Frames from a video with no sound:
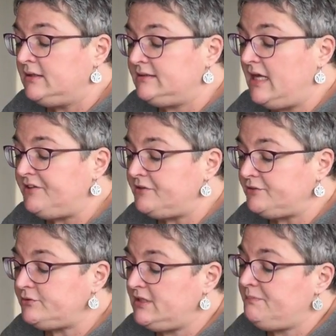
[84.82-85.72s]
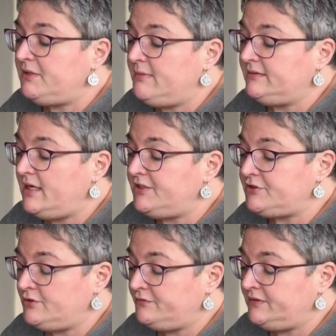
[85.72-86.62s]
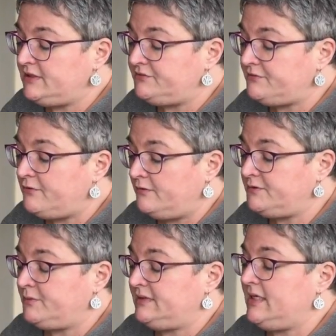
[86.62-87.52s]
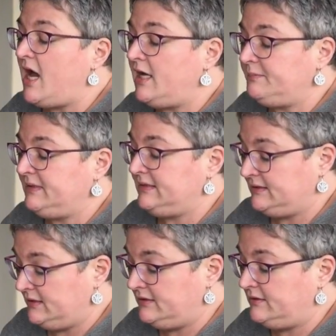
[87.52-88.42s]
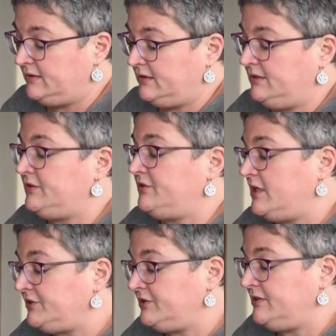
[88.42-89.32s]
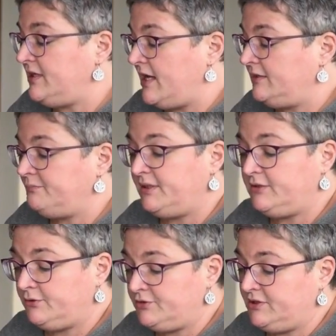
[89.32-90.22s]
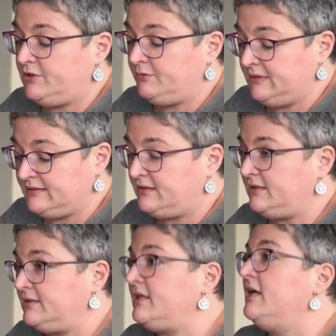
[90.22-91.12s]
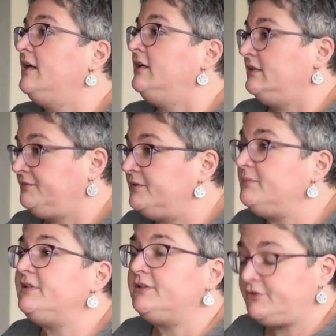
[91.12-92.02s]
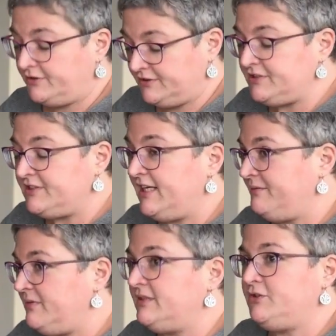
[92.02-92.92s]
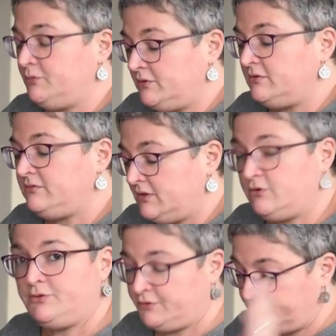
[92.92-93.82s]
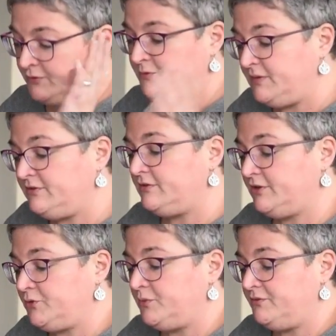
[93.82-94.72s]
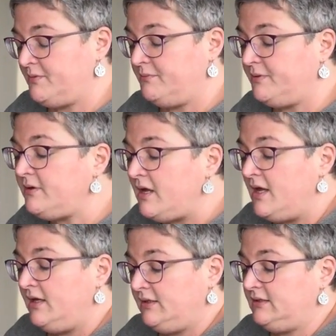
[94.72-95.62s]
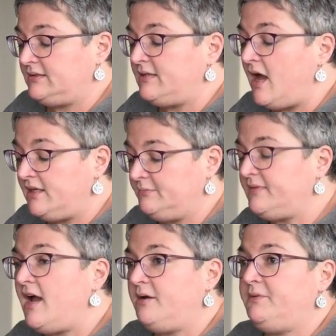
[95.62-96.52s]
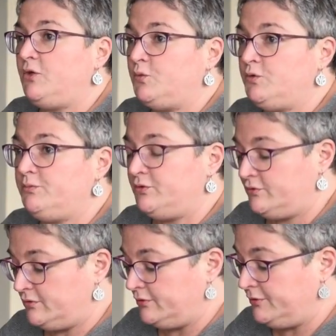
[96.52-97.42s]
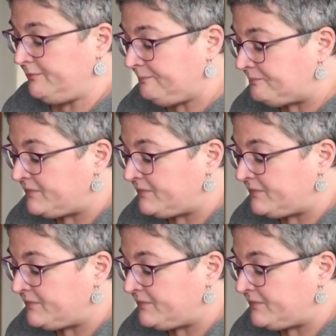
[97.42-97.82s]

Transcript: Central to the implementation of these reforms was the IPC, the Instruction and Pedagogy Committee, and the familiar Turkish name, as you will, those of you who speak Turkish will remember, is Talim Terbiye Umum Müdürlüğü,